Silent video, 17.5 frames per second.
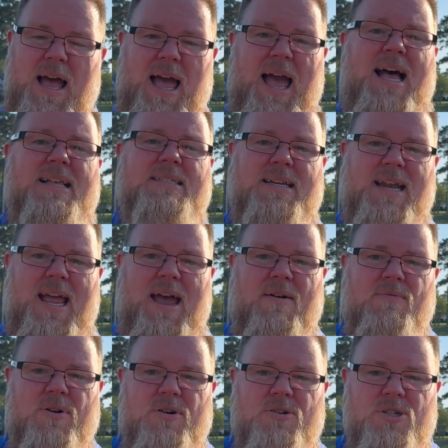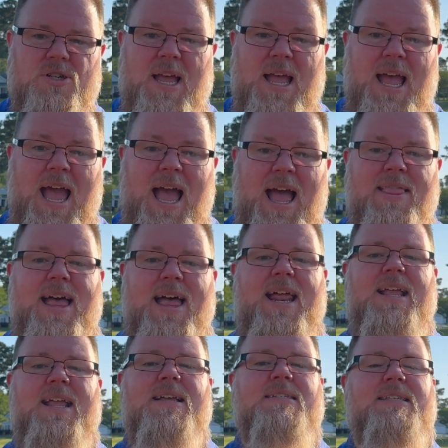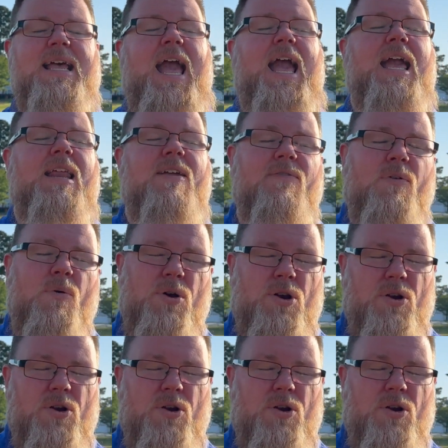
as an average, and that is 84